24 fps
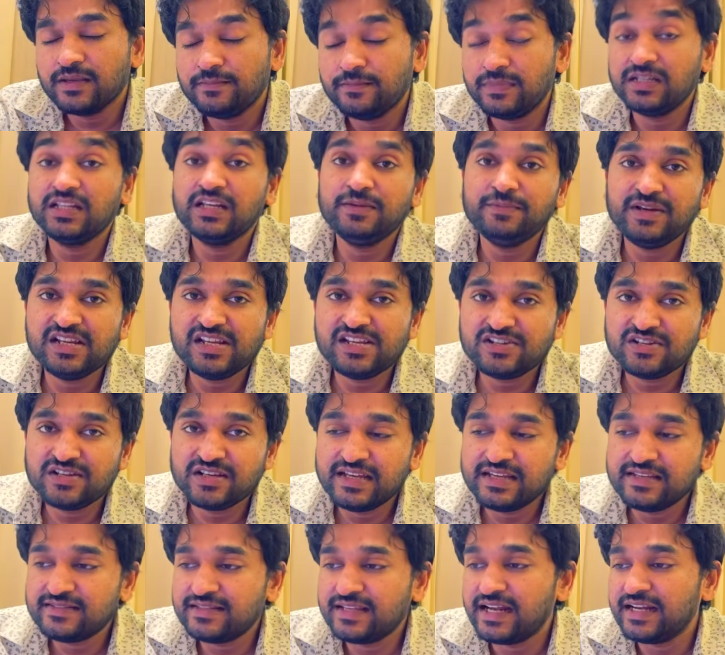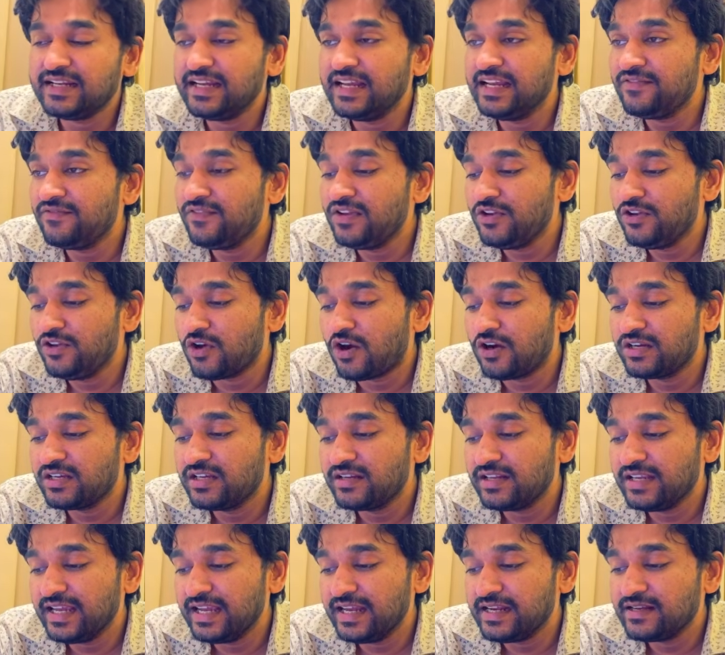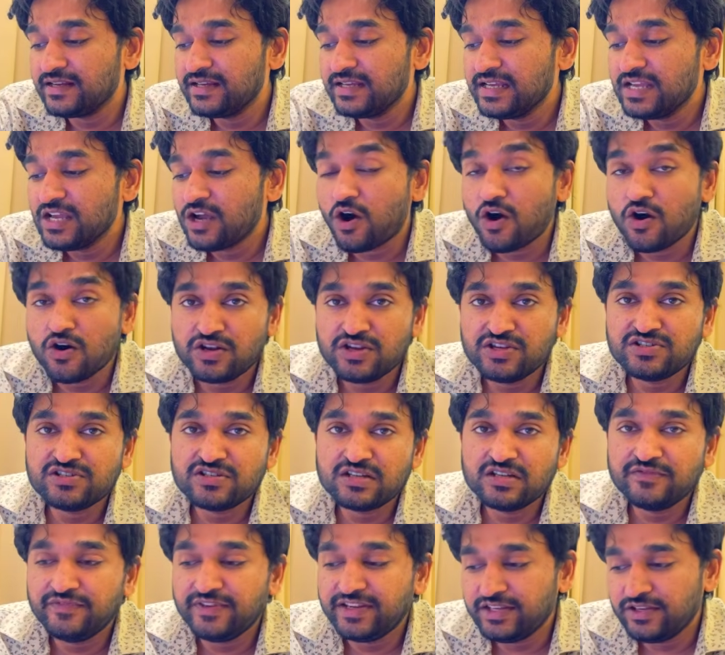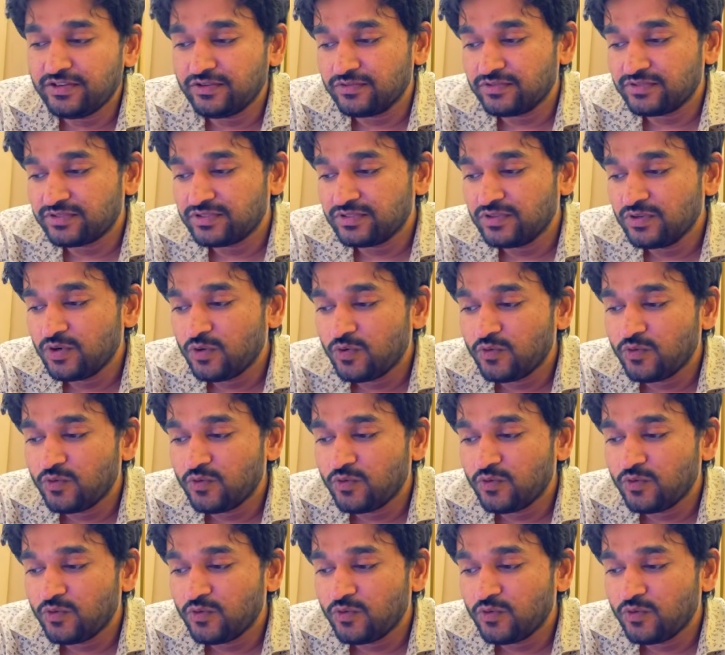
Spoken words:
But the limitation is that it will not create original videos.